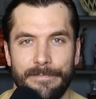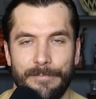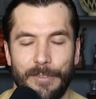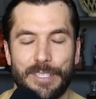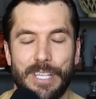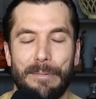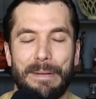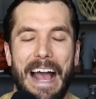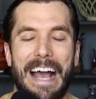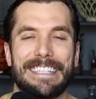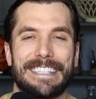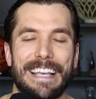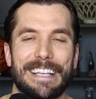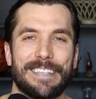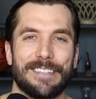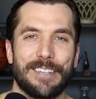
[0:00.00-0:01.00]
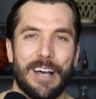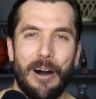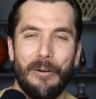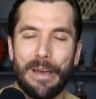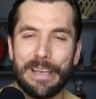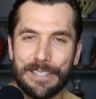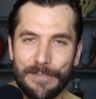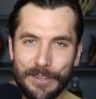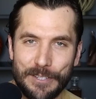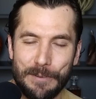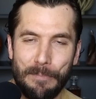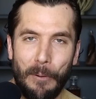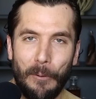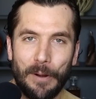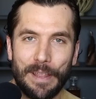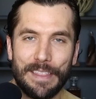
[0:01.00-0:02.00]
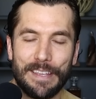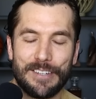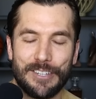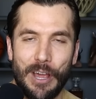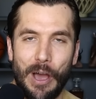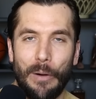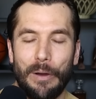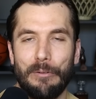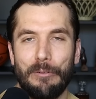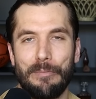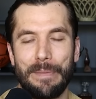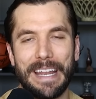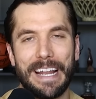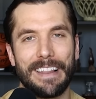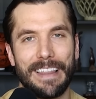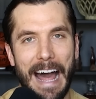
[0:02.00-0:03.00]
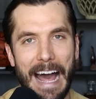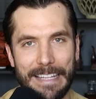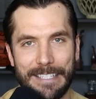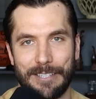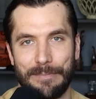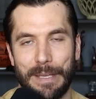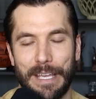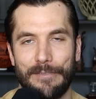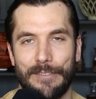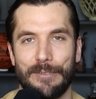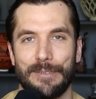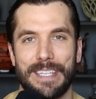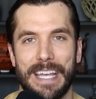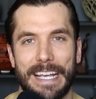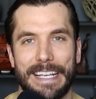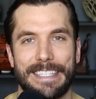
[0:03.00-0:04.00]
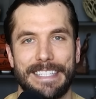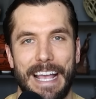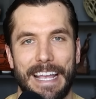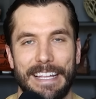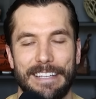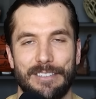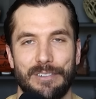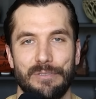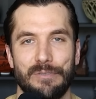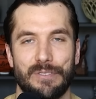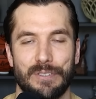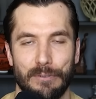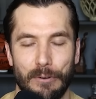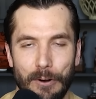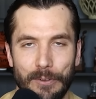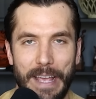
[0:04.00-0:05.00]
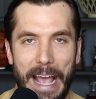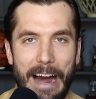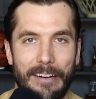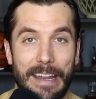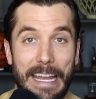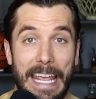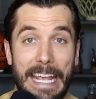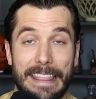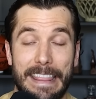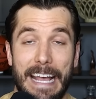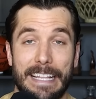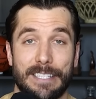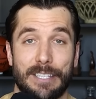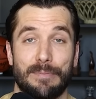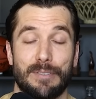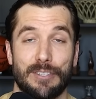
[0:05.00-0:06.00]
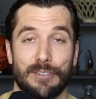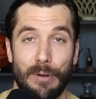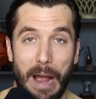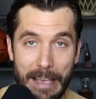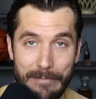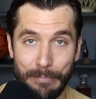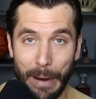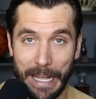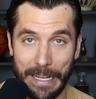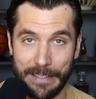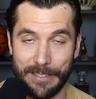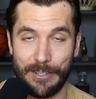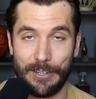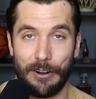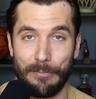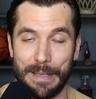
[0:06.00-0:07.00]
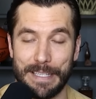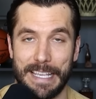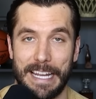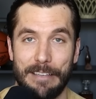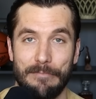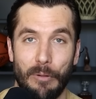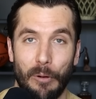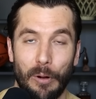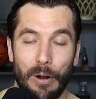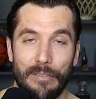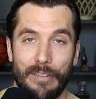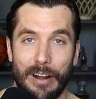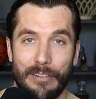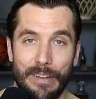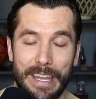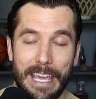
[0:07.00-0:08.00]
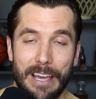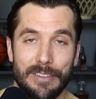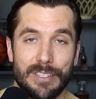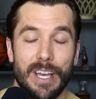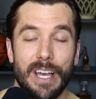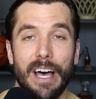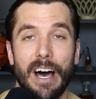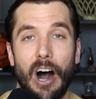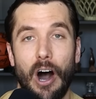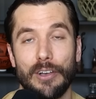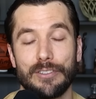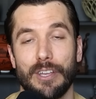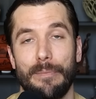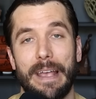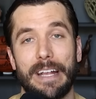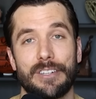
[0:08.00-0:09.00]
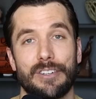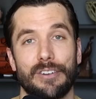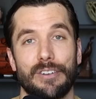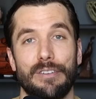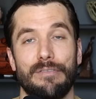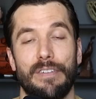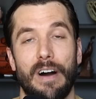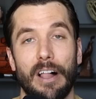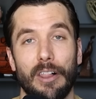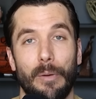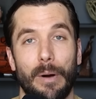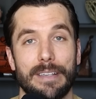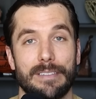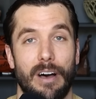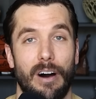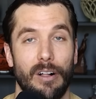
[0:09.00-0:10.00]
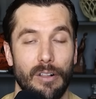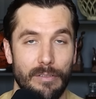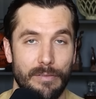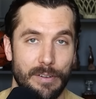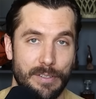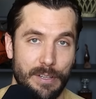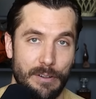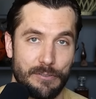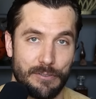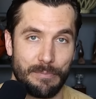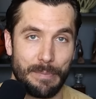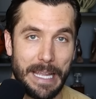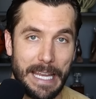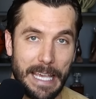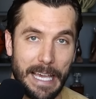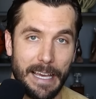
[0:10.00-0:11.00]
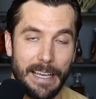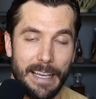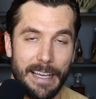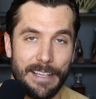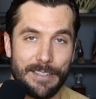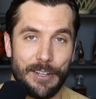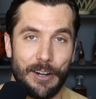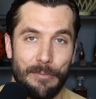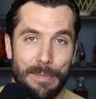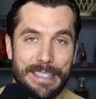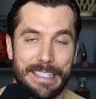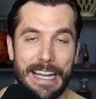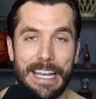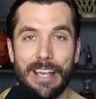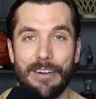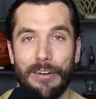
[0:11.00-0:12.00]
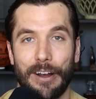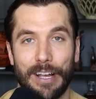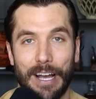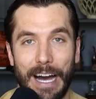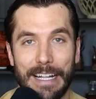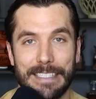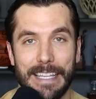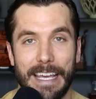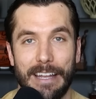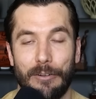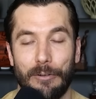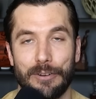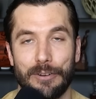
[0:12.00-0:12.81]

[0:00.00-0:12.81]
What's up, guys? Thanks as always for supporting the show. It would mean a lot to me if you would take a second to scroll down and hit that subscribe button so you don't miss any more of our videos. Also, make sure you follow us all over social media so you don't miss any of our content or